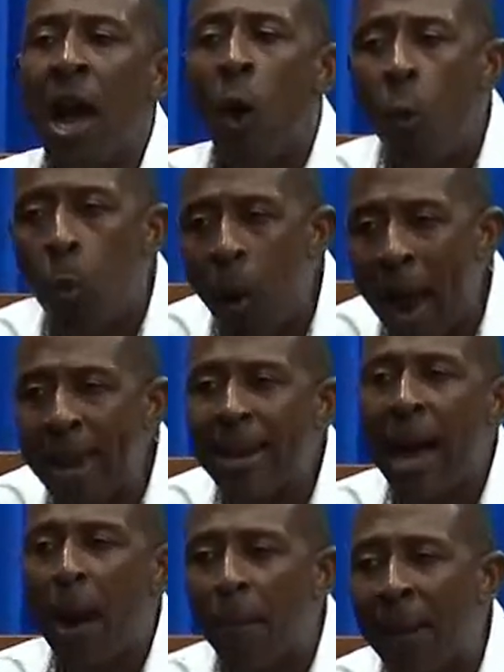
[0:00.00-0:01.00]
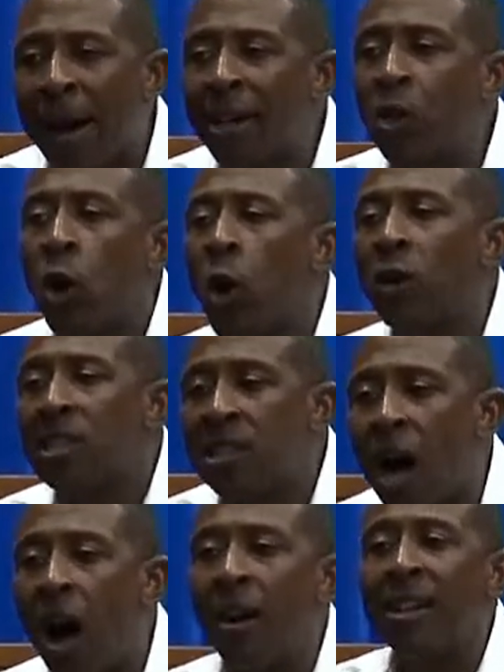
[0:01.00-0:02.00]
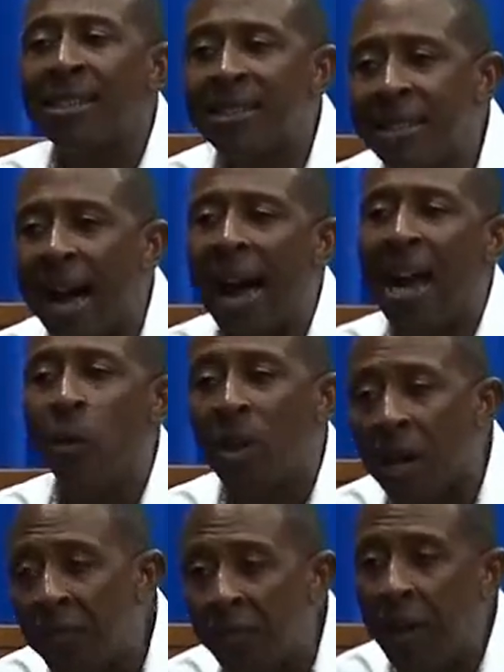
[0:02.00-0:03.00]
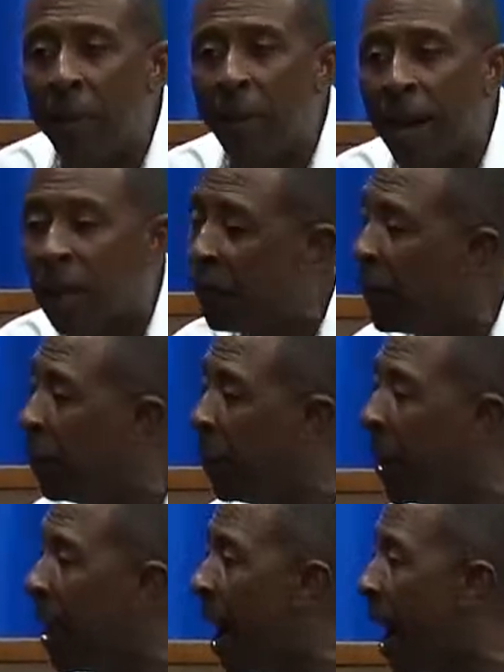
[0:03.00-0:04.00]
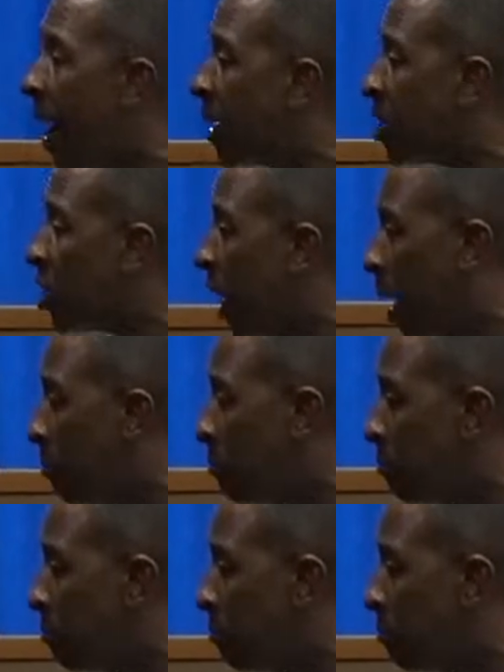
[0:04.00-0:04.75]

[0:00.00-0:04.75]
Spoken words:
When a man goes doggy style with a female, female asks him,